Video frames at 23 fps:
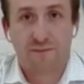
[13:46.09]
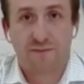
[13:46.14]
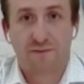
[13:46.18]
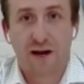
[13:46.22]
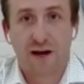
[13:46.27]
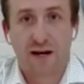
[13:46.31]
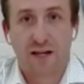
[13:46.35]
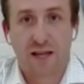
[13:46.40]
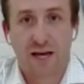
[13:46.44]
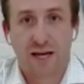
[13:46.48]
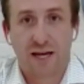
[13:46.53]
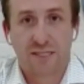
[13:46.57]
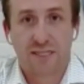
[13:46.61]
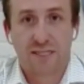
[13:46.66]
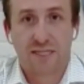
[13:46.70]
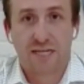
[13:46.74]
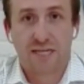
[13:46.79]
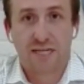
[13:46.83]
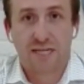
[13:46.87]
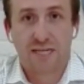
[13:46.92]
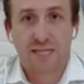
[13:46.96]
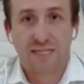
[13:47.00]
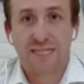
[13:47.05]
finalize
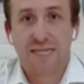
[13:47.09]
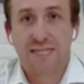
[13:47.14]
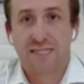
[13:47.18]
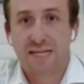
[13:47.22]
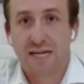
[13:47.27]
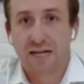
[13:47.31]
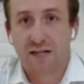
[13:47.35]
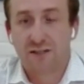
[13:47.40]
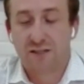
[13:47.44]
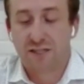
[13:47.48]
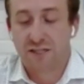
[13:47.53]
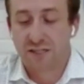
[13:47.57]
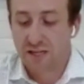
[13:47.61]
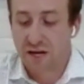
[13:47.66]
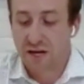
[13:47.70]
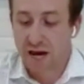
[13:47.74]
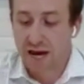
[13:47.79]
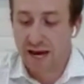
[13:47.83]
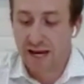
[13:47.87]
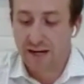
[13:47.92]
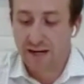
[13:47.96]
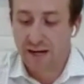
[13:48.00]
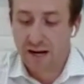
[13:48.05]
the detailed
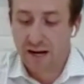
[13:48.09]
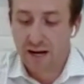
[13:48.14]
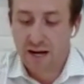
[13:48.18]
design